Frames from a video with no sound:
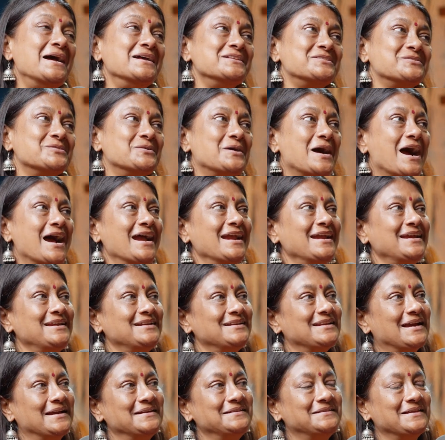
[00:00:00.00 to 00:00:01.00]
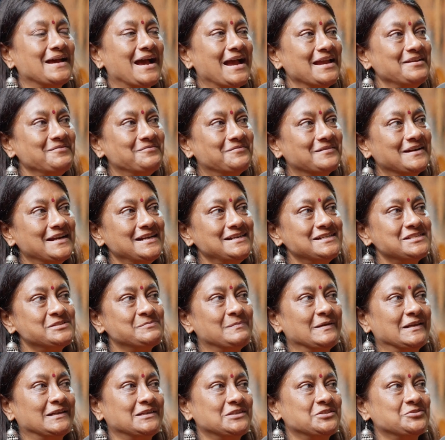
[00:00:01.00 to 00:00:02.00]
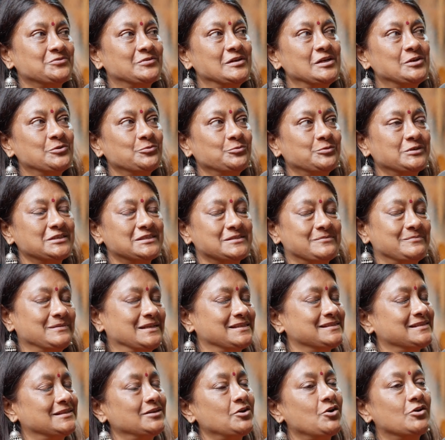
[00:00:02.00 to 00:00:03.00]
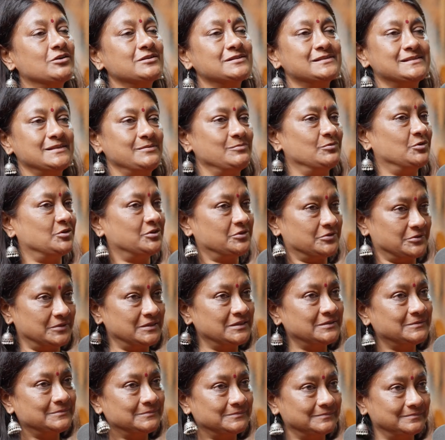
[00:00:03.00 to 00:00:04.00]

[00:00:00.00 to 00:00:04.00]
So I find spiritual tourism as an oxymoron.